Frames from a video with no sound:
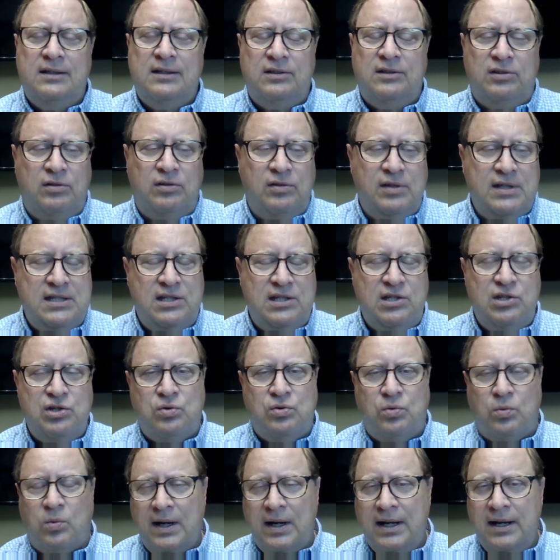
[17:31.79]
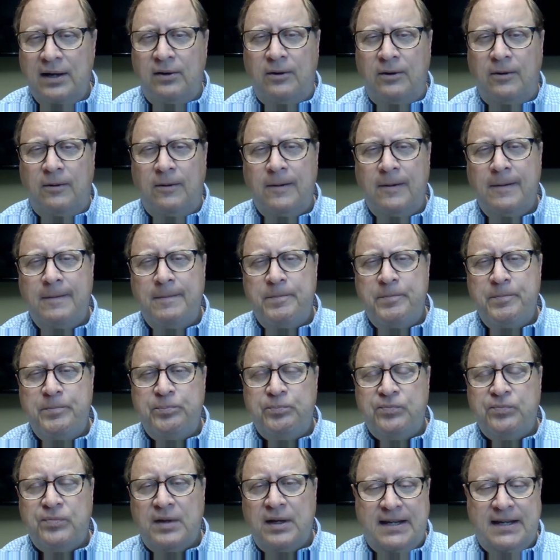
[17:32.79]
So this is real.
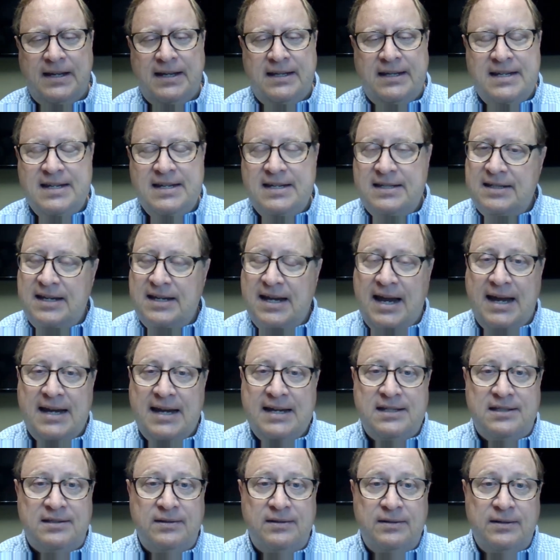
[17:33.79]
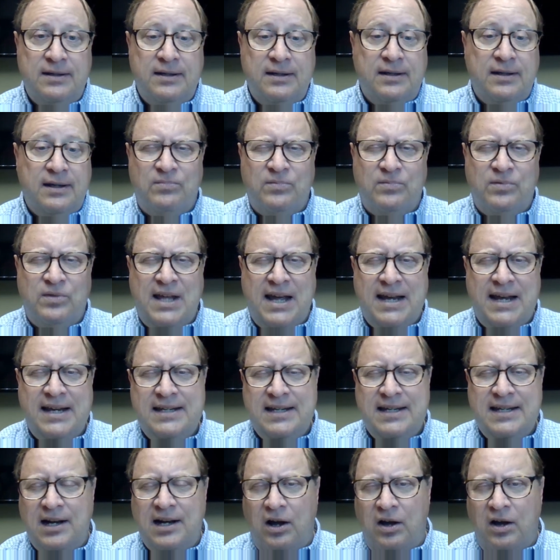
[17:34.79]
In this case, they
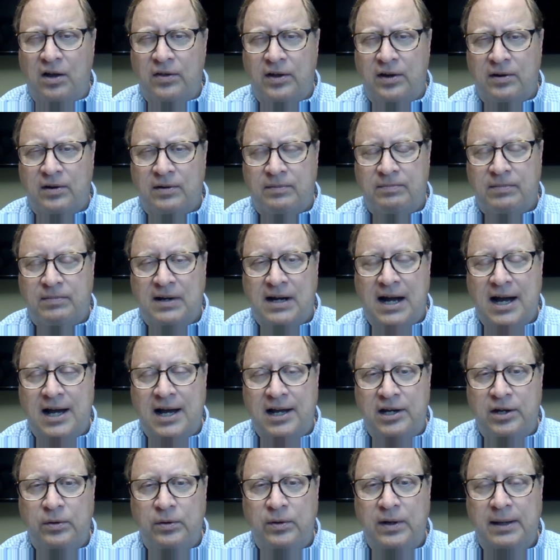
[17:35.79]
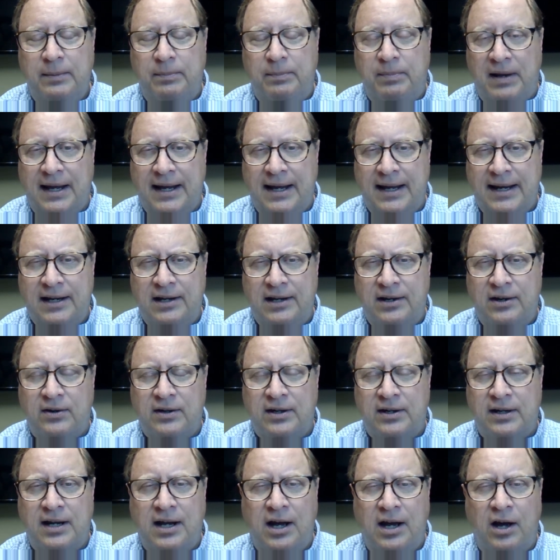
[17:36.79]
did all their continuity planning
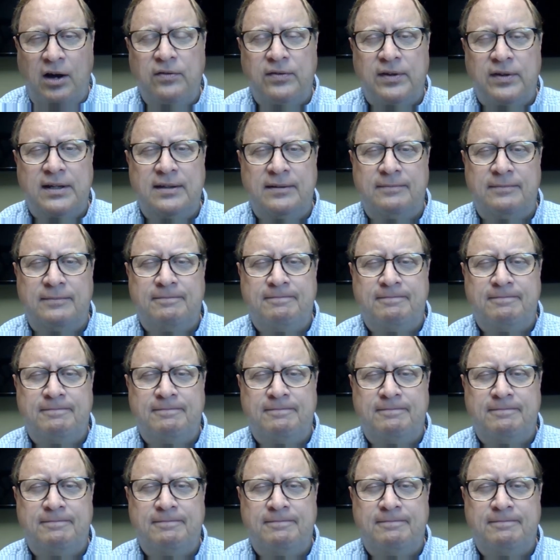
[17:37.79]
during COVID.